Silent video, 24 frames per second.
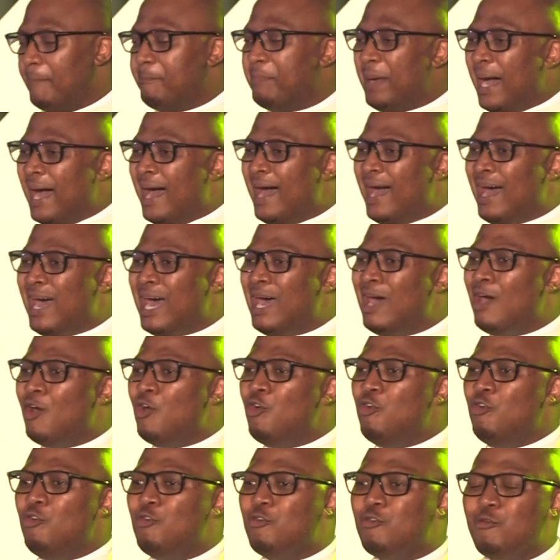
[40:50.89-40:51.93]

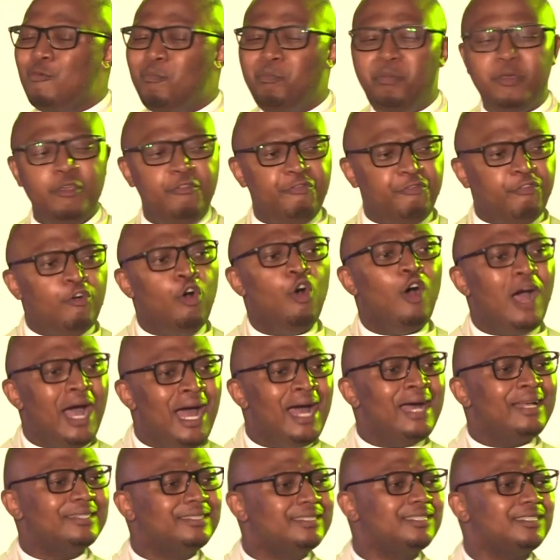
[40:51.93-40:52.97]
bow before
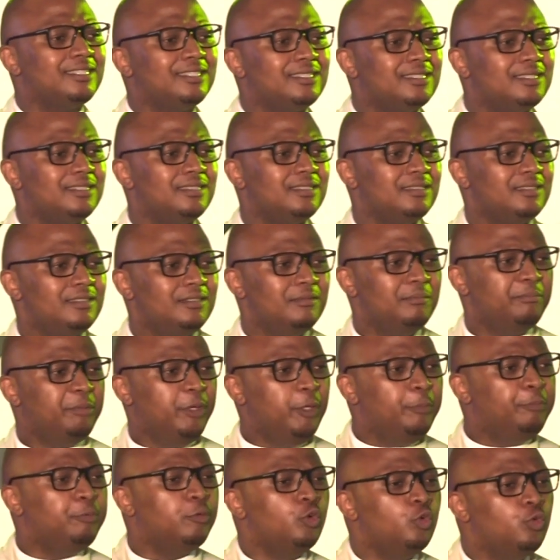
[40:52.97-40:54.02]
us,
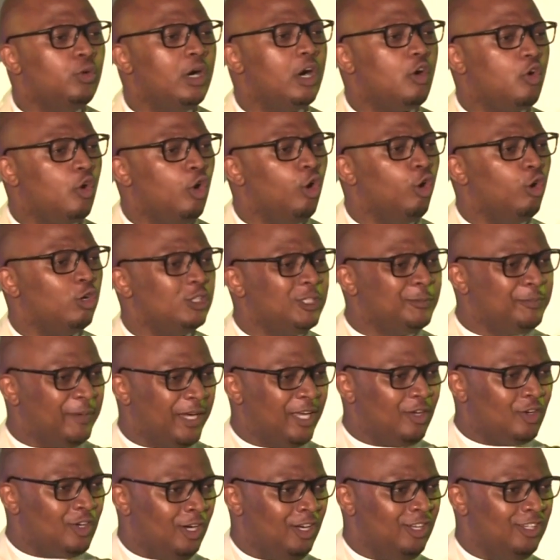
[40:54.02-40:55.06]
people who are called
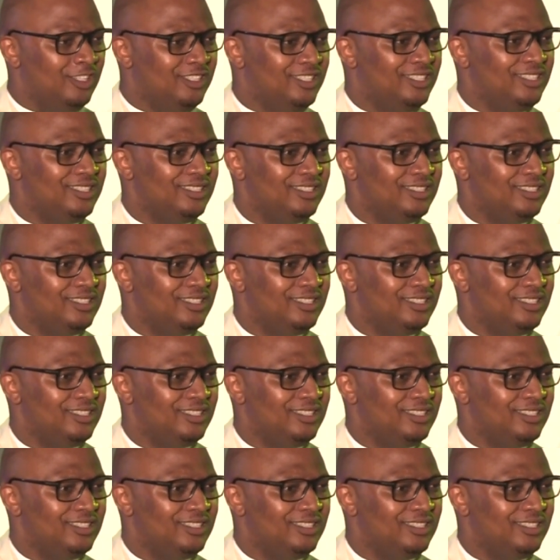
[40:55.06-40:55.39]
by God.